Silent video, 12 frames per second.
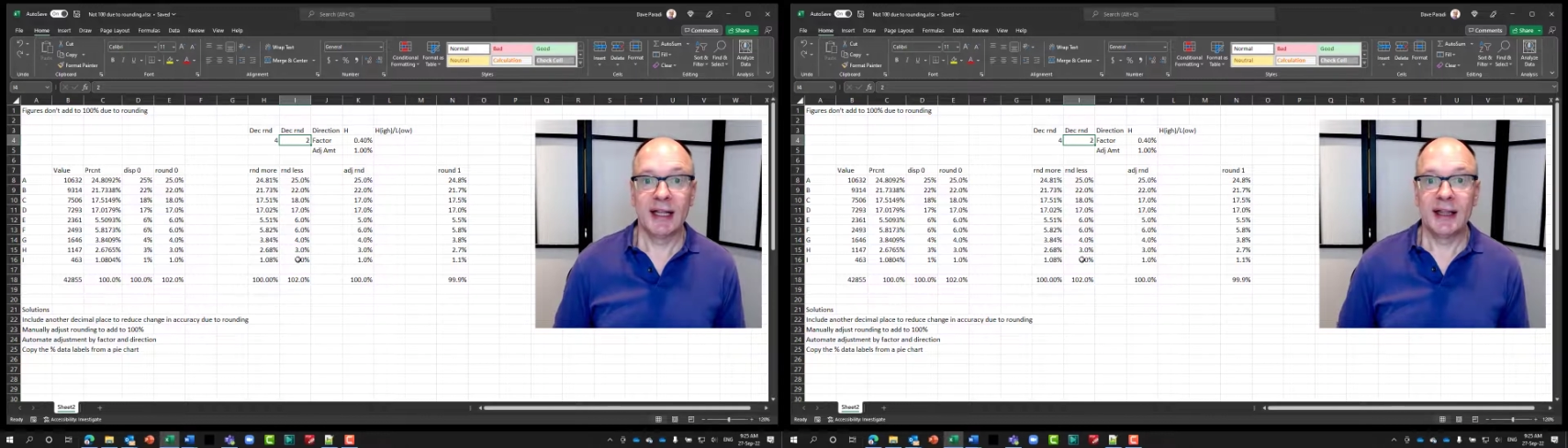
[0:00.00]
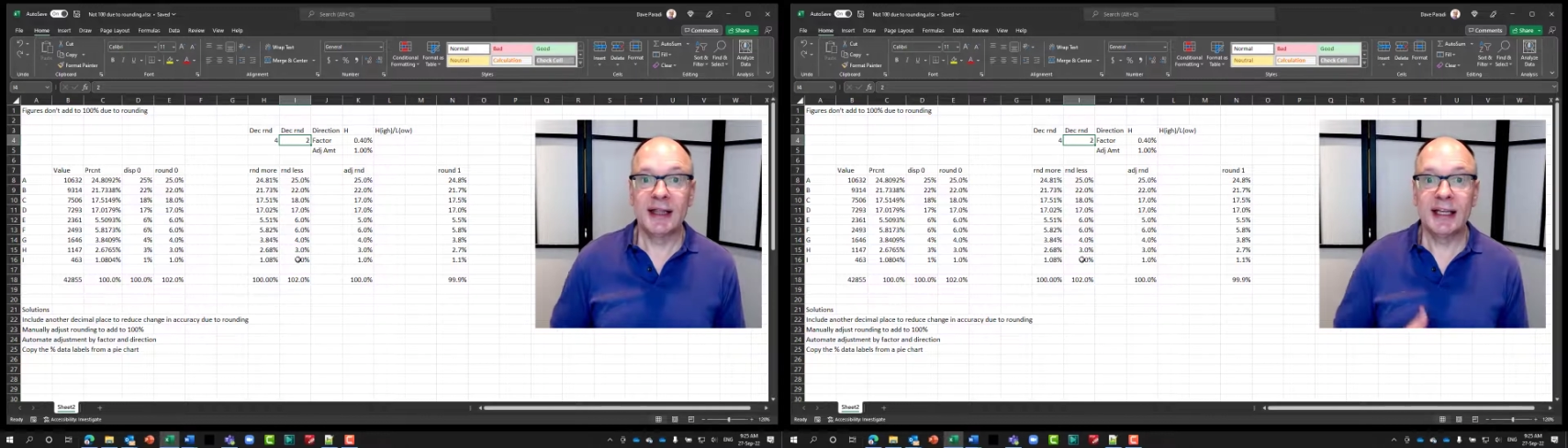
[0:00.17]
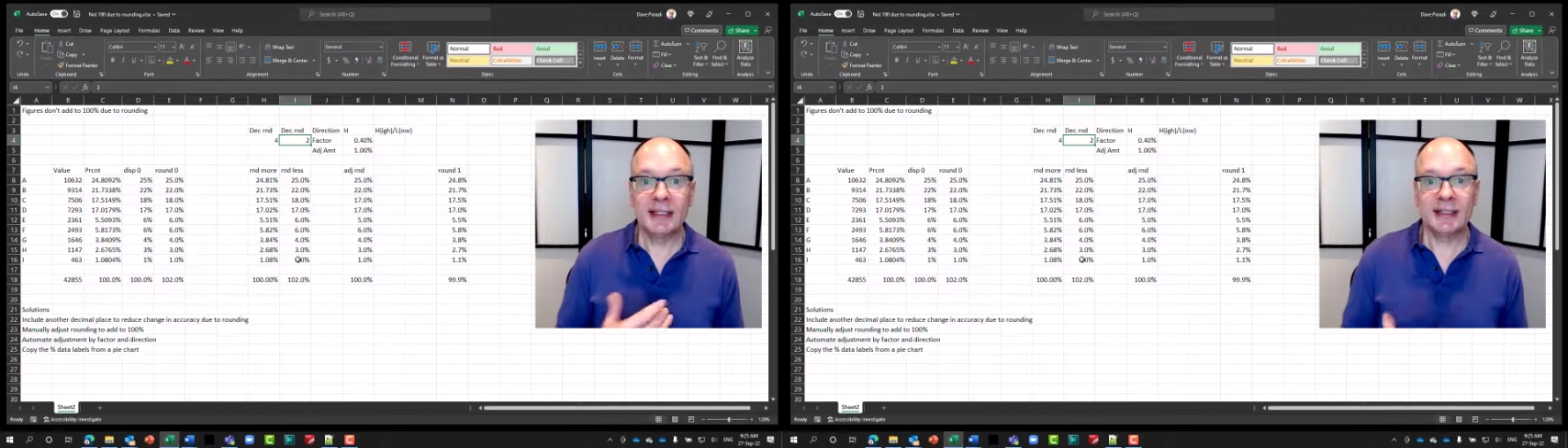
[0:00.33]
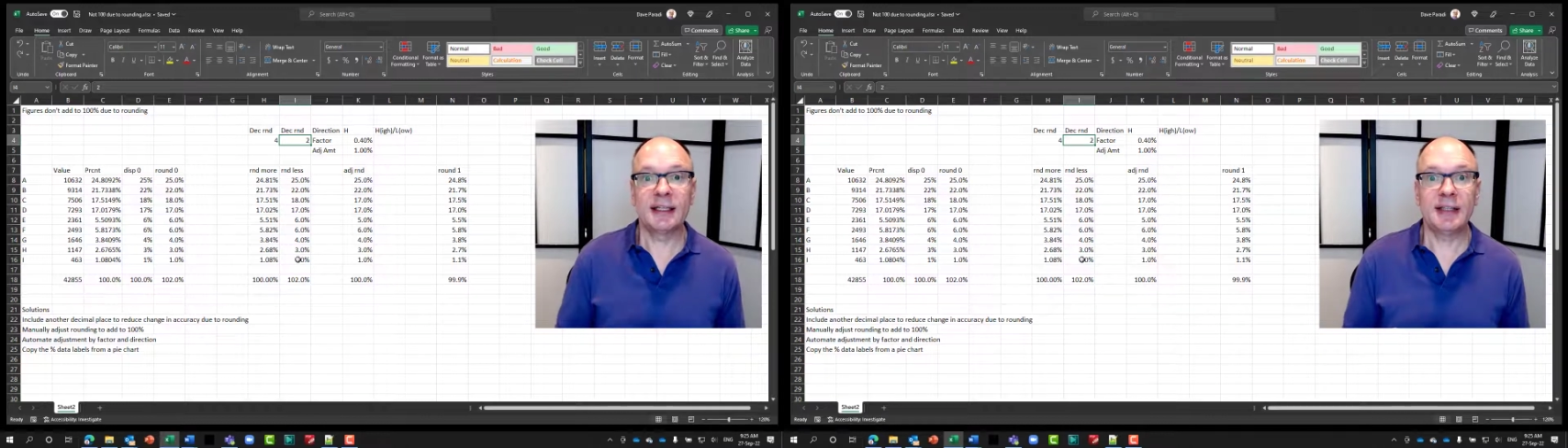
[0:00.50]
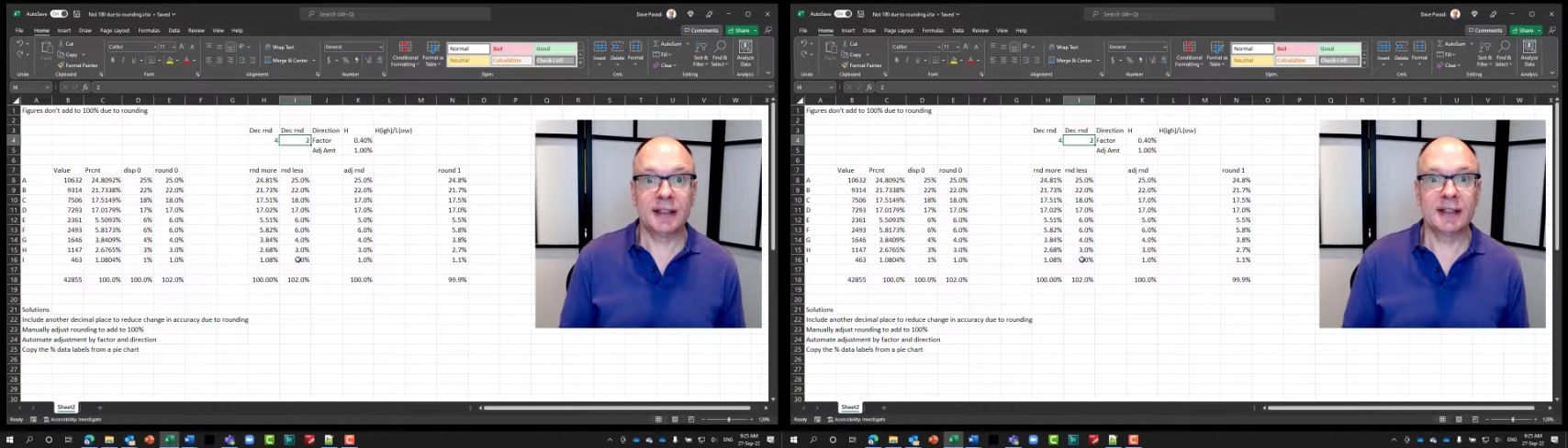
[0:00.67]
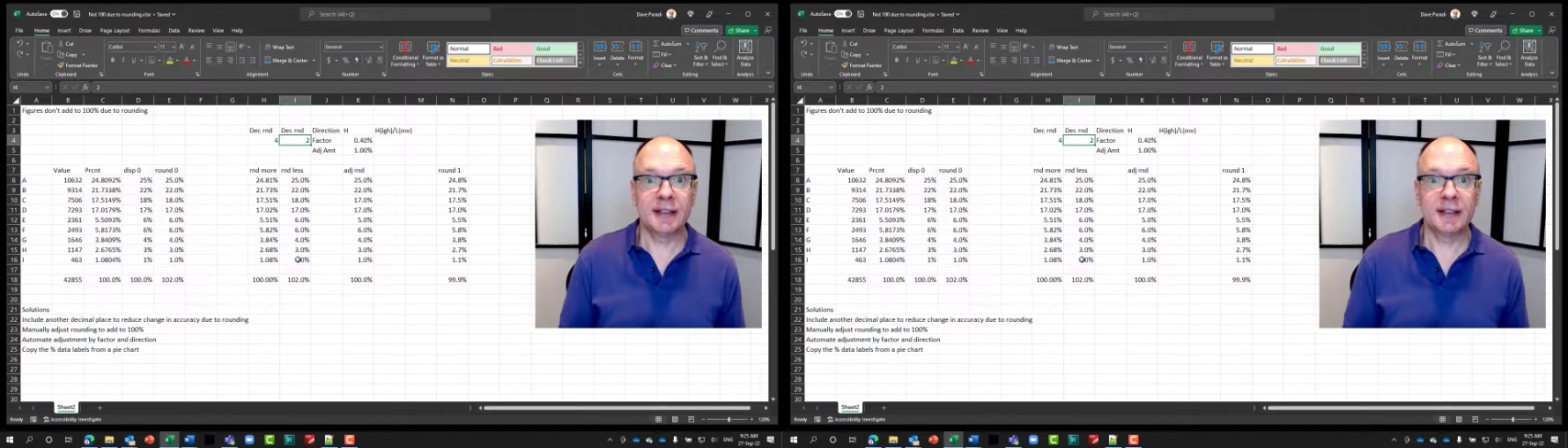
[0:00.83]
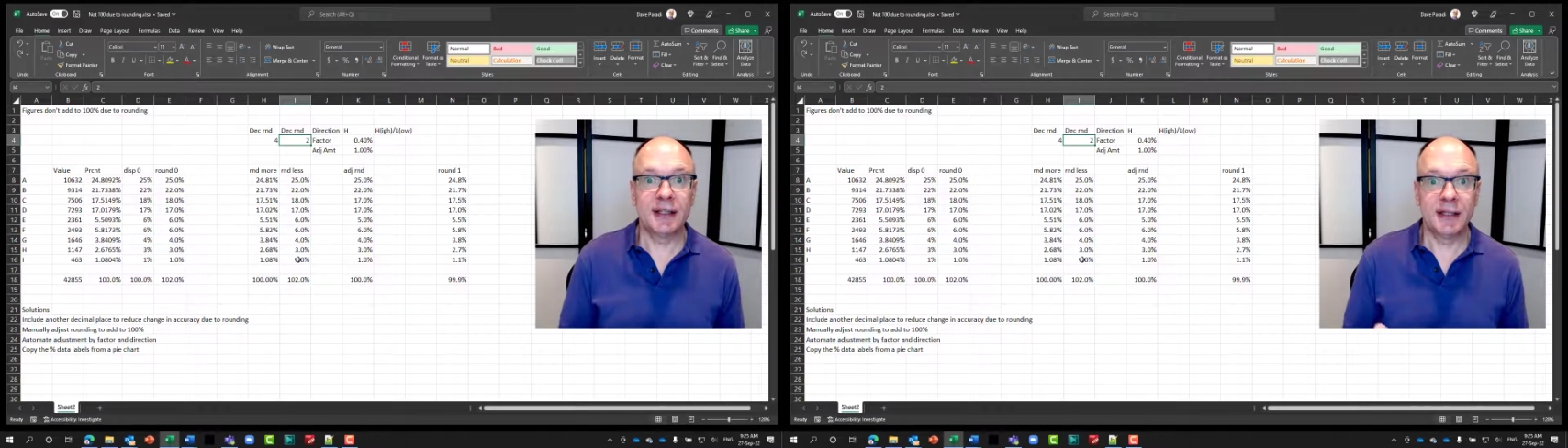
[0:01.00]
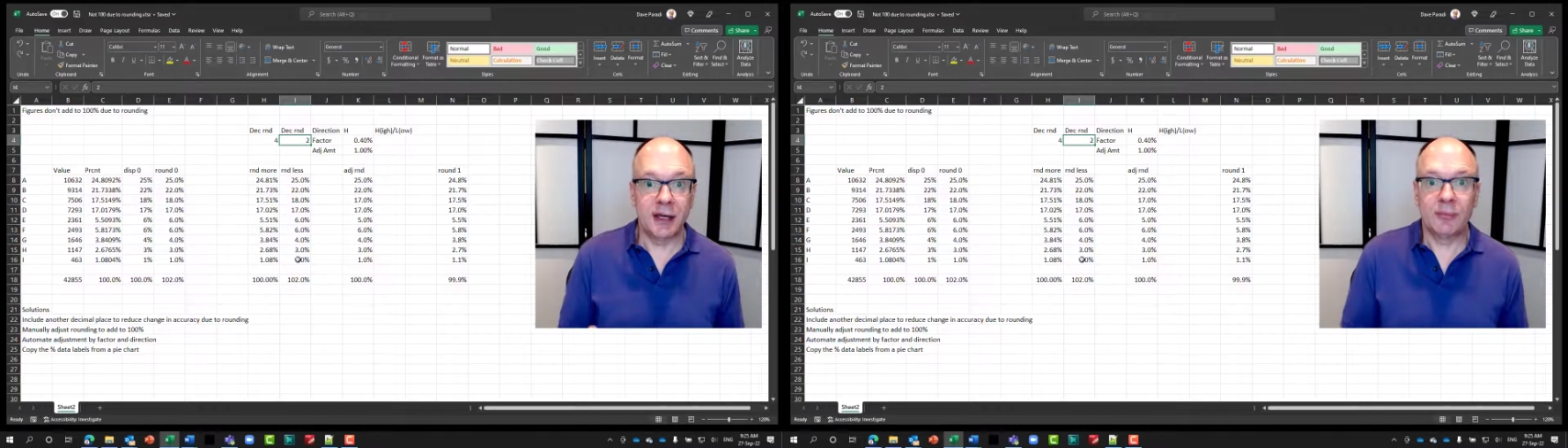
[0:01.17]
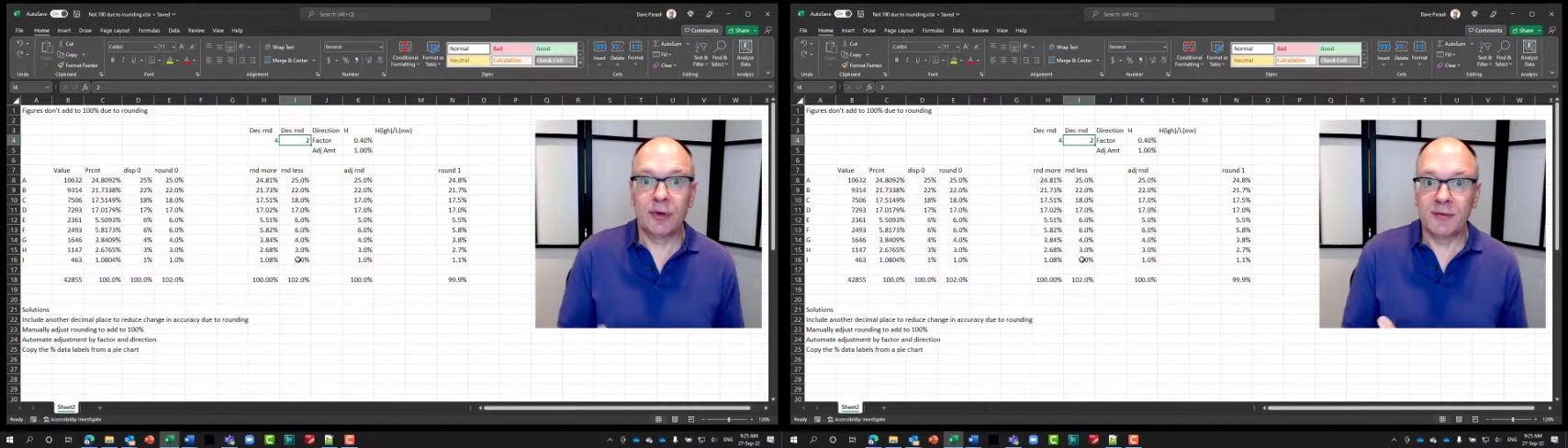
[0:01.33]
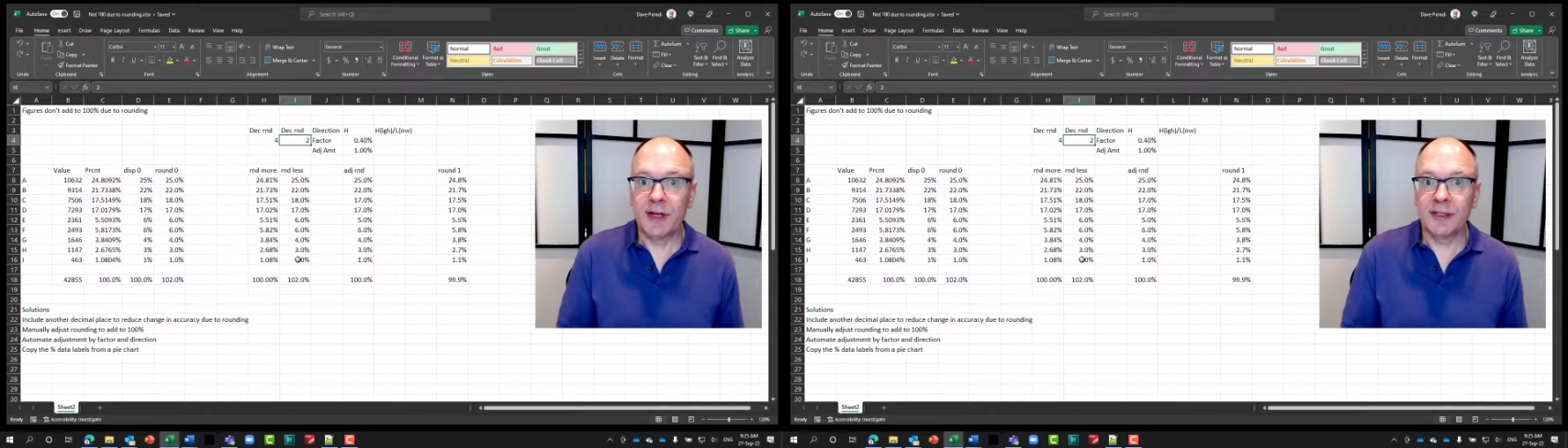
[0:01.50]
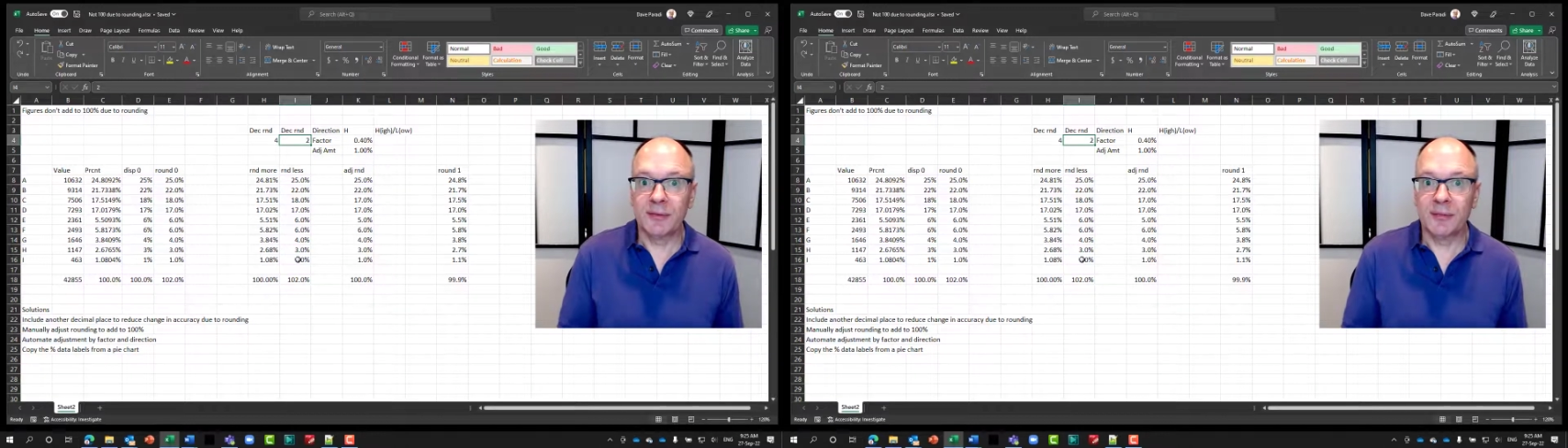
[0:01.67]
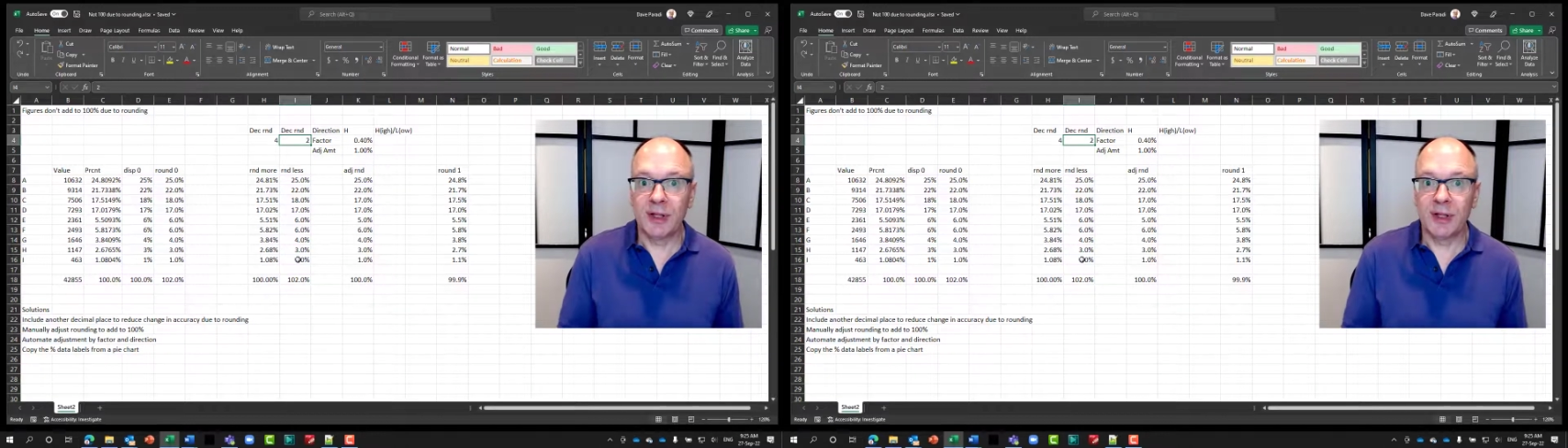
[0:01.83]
This is the number of decimal